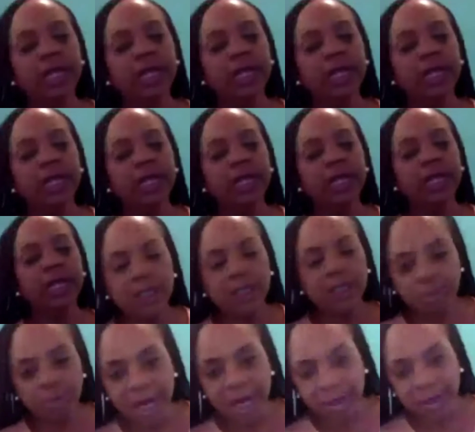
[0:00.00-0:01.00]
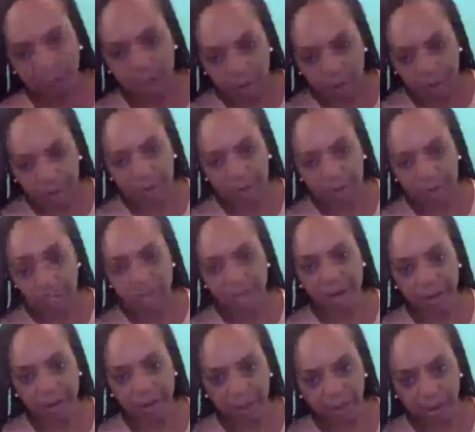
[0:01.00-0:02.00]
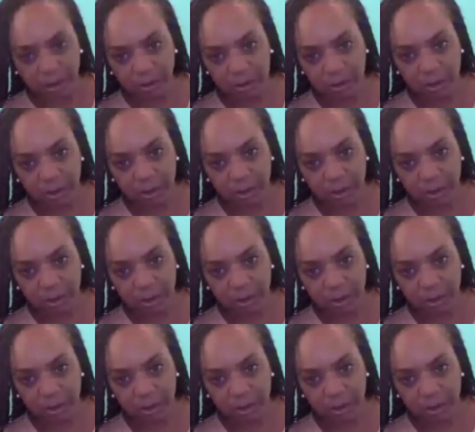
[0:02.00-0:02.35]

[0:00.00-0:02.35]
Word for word: Don't let anybody know you're an American